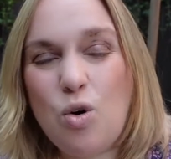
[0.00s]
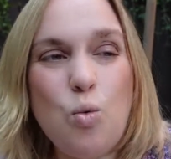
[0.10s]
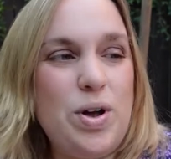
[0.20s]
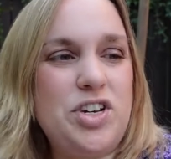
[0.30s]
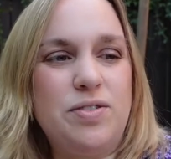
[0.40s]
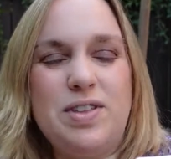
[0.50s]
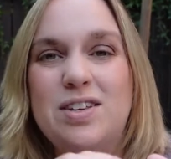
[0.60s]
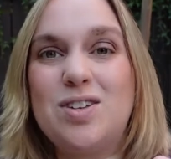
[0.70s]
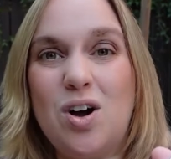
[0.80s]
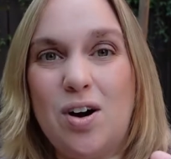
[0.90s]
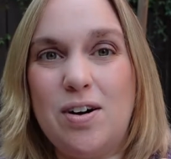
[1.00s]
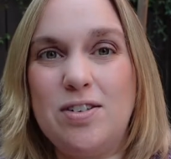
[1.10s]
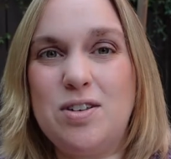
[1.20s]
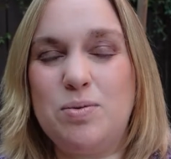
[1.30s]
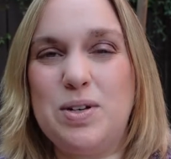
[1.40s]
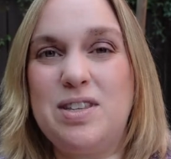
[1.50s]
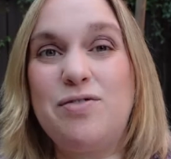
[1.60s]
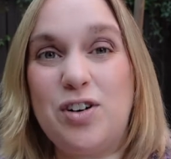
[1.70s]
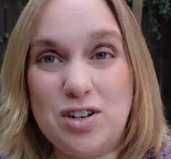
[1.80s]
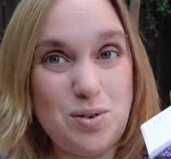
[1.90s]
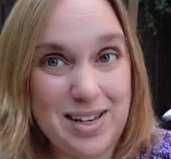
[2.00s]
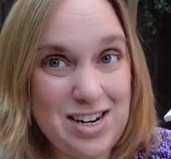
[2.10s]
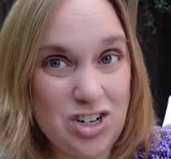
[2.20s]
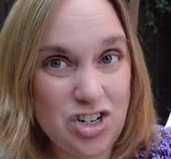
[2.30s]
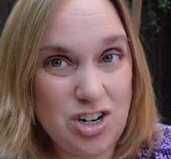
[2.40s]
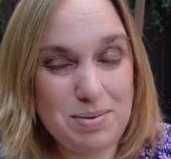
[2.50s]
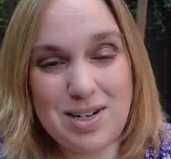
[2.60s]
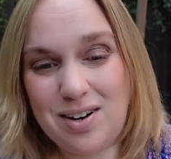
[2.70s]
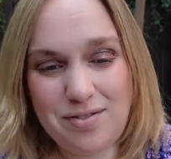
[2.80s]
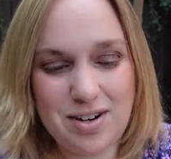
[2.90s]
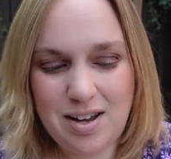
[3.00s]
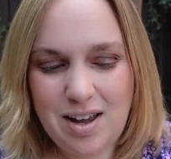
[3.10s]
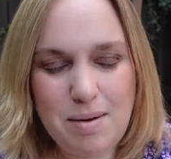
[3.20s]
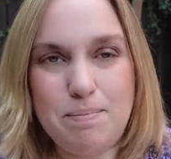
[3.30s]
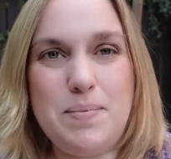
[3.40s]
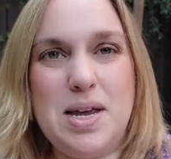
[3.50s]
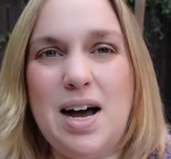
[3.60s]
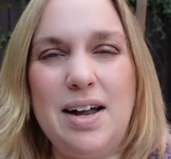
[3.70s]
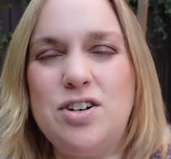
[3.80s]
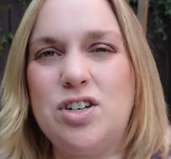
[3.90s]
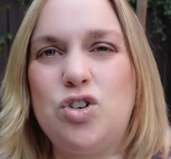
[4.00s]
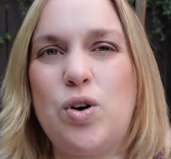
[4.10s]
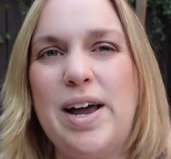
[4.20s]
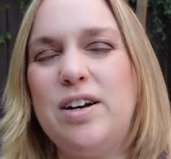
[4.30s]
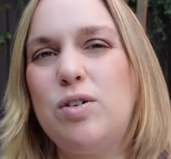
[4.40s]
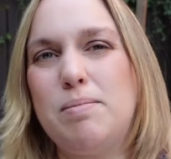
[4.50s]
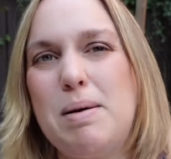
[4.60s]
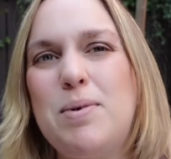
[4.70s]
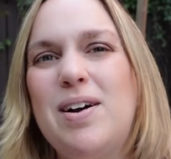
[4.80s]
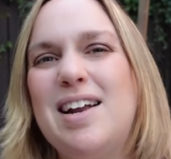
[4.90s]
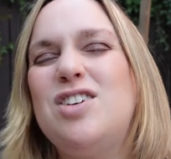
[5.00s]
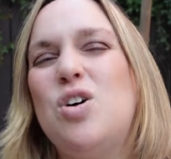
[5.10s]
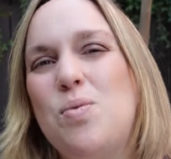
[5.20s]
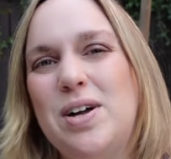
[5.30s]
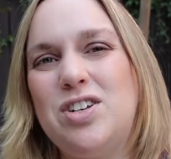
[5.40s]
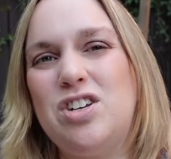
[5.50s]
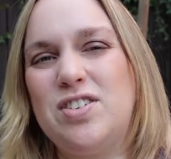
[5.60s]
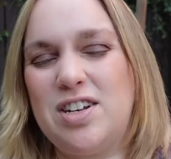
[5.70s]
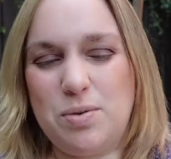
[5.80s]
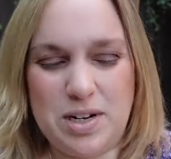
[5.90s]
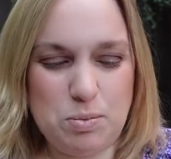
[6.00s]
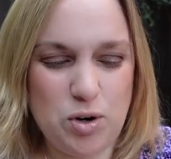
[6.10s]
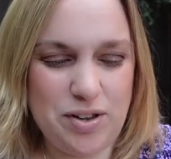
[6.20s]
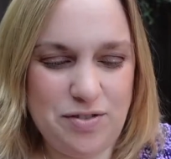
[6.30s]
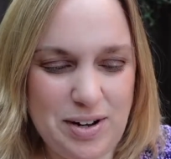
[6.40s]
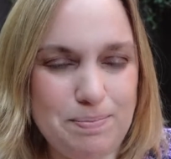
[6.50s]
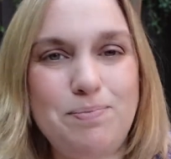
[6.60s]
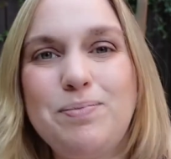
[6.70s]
which of these cards was the first relationship shift, beyond just trying to remember, and I don't want to because I don't want to spoil the fun.